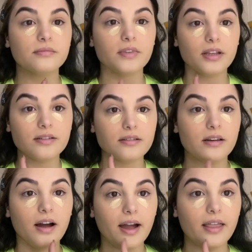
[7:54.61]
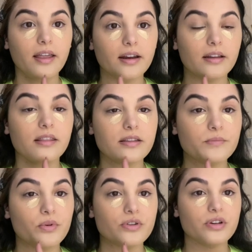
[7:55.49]
It highlighted this
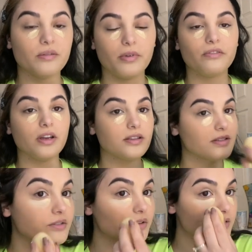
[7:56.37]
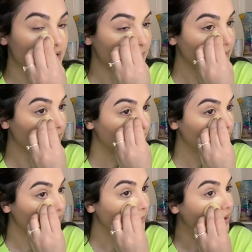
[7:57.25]
portion of my face. Do the same thing
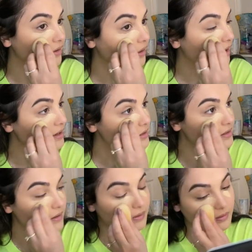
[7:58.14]
for my under eyes.